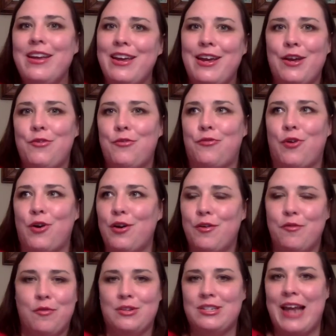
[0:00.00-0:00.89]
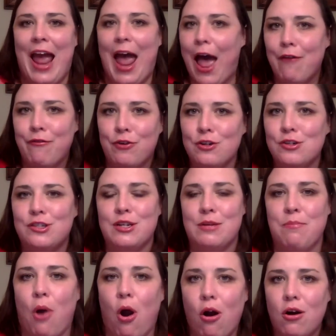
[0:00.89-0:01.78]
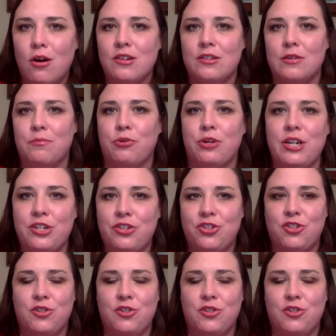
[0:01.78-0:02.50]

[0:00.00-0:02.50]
in front of taverns and bars and preaches